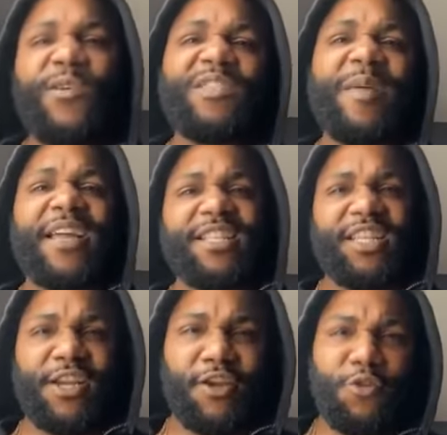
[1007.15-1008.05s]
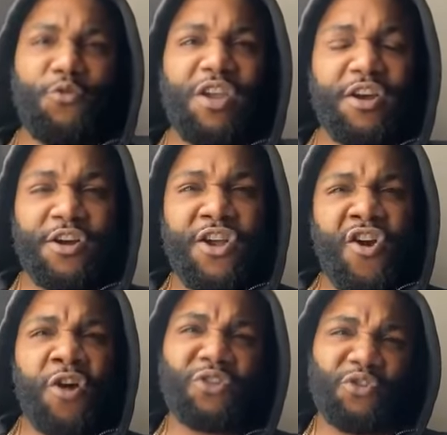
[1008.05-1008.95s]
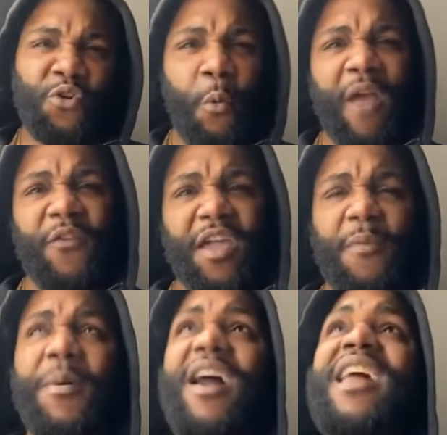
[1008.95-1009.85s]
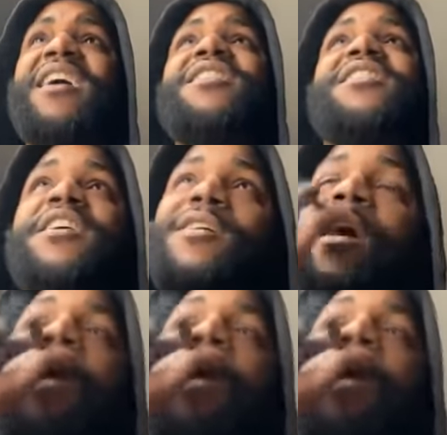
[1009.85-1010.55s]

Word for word: We smacking shit can you hill. I'm shooting a wife again, get pot like a deal.